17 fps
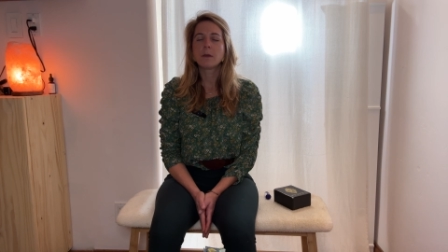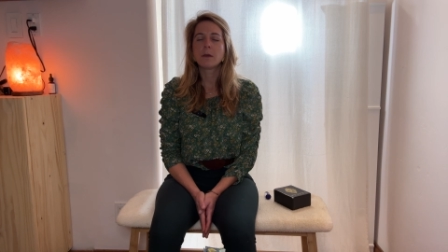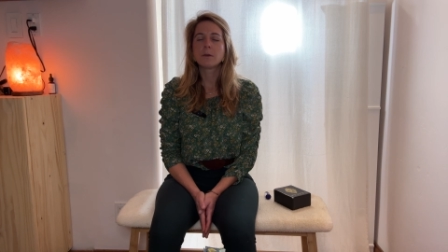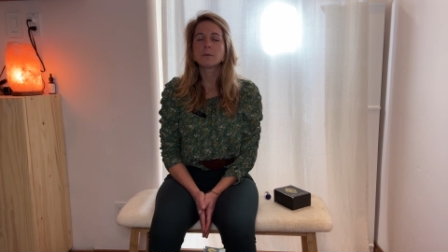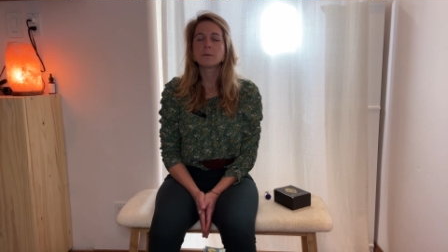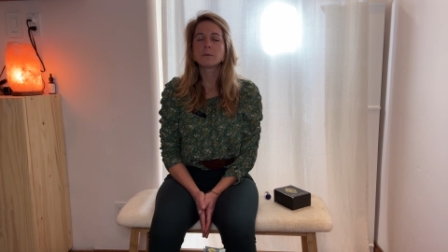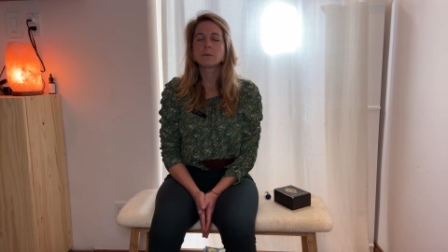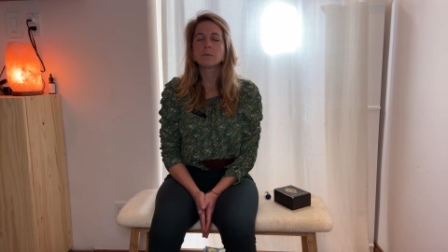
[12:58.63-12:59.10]

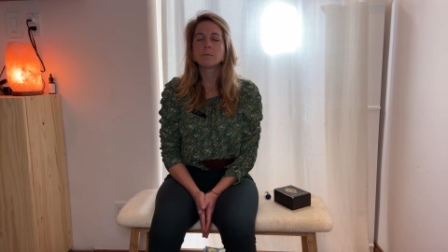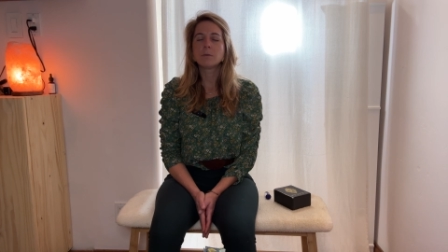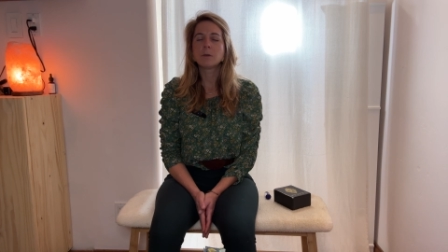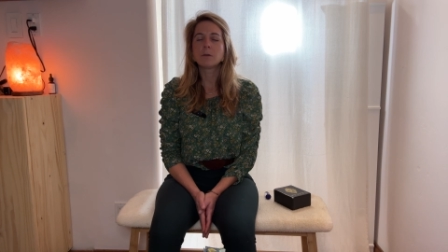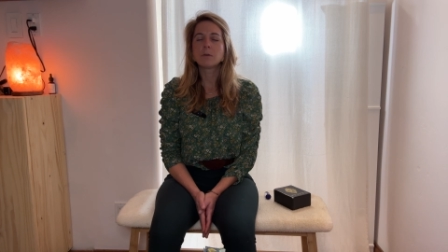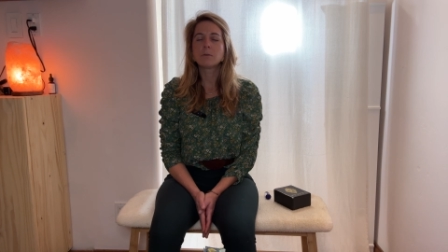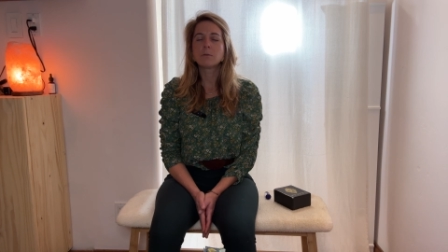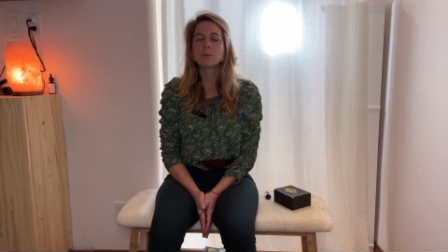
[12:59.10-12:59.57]
as the
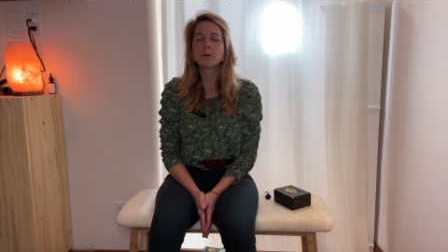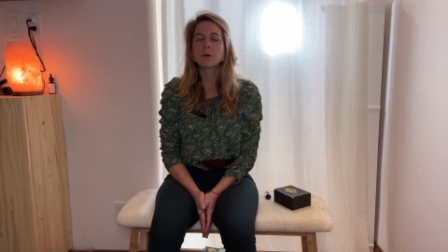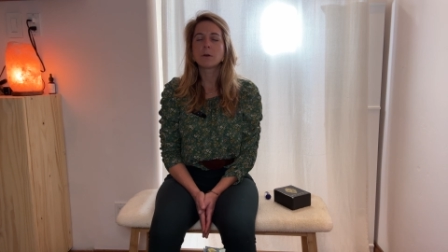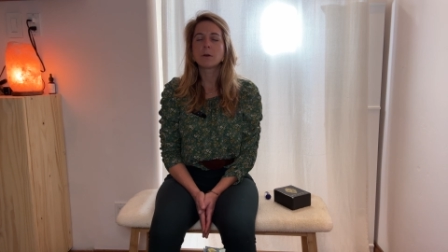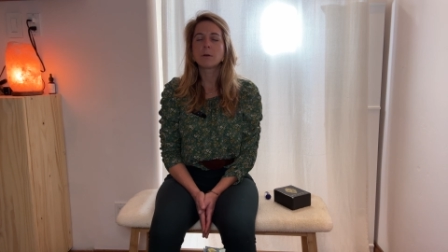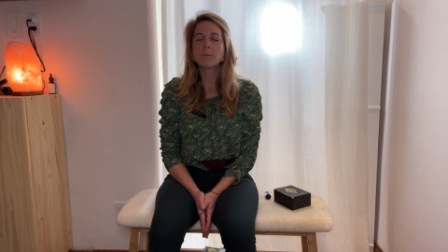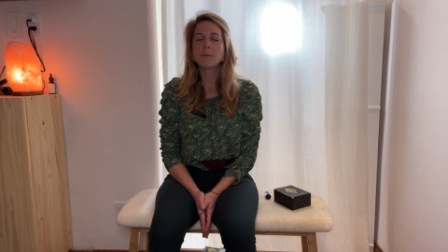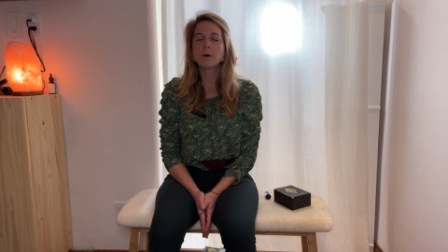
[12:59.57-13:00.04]
big
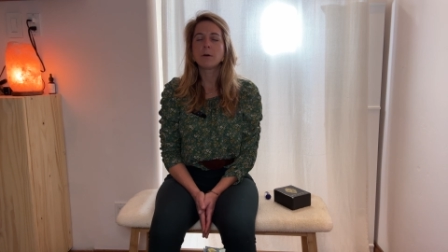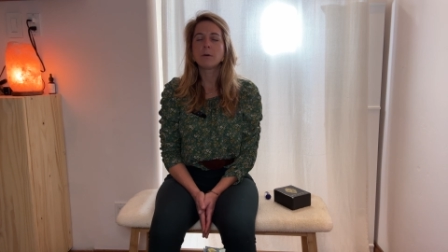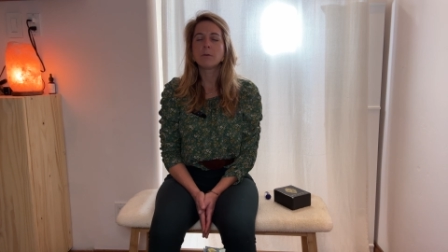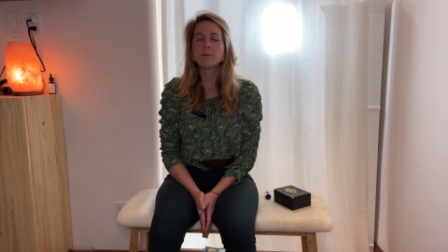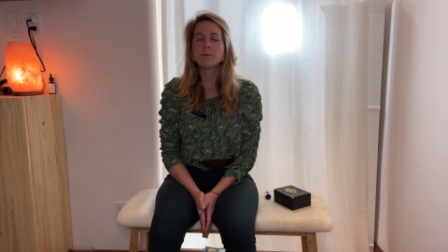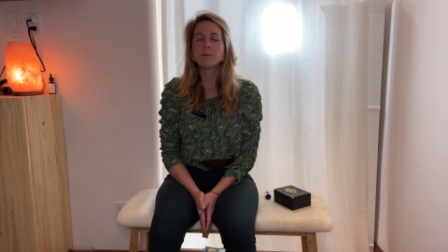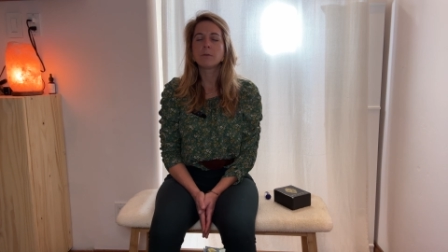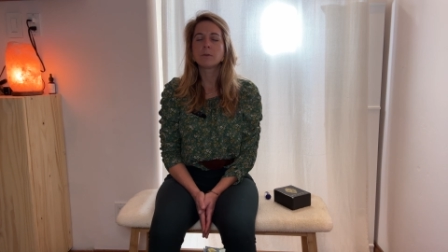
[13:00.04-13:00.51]
trunk
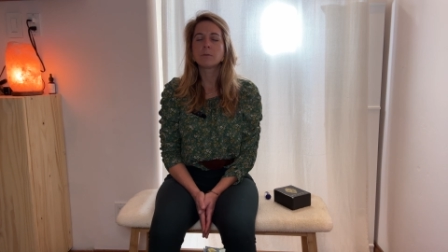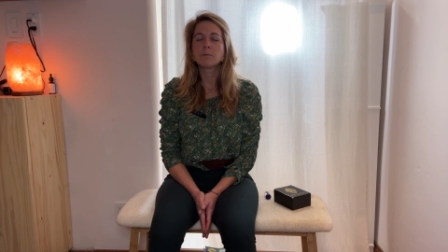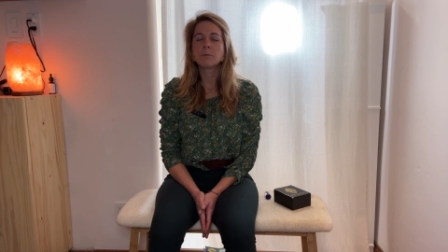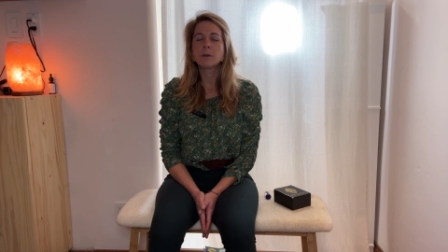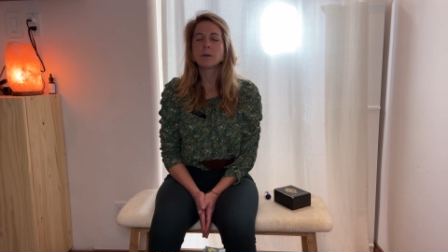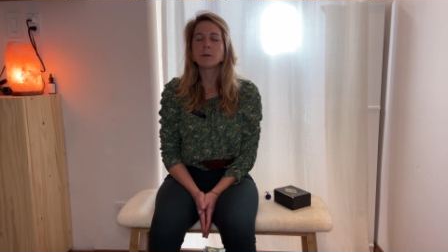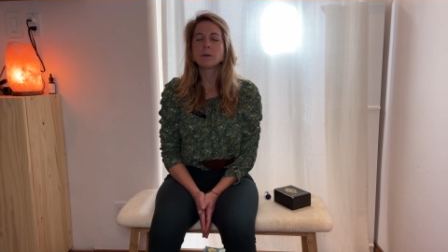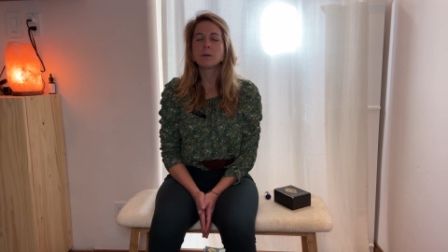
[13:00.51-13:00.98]
above
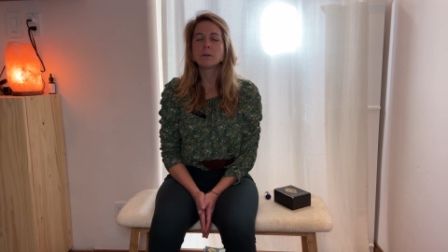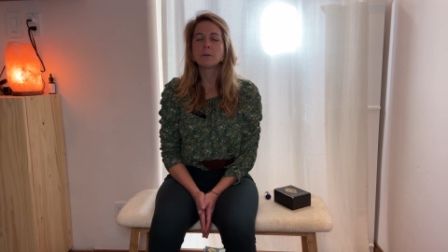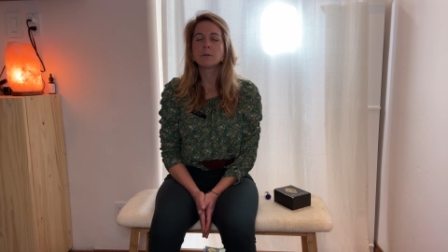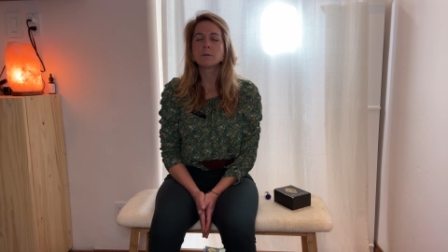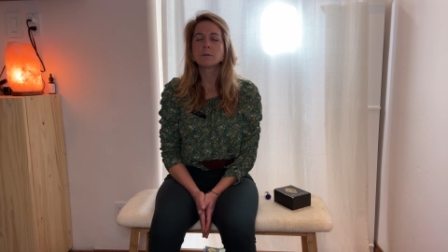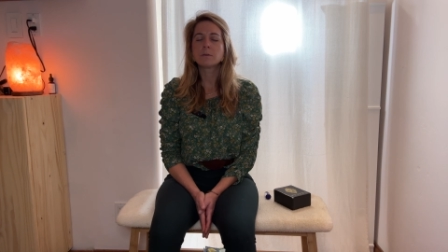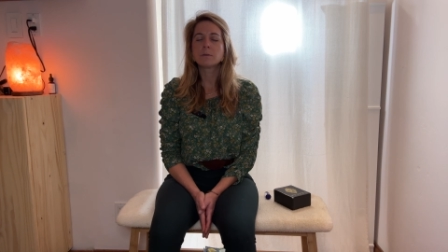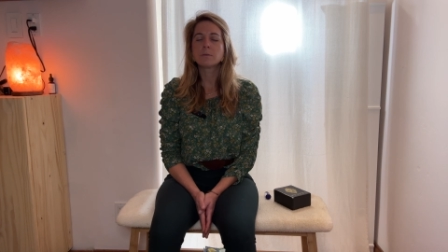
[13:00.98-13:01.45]

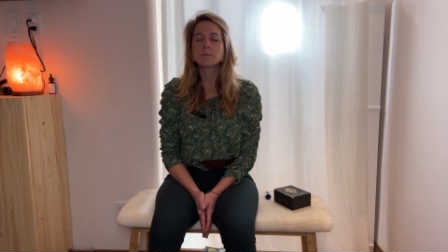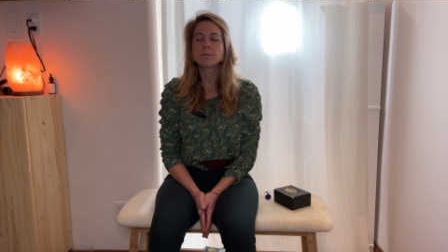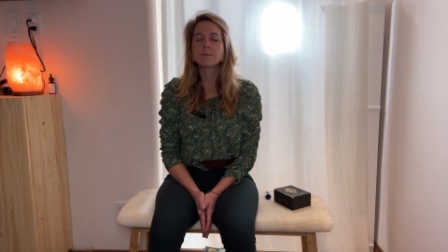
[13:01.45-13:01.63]
sways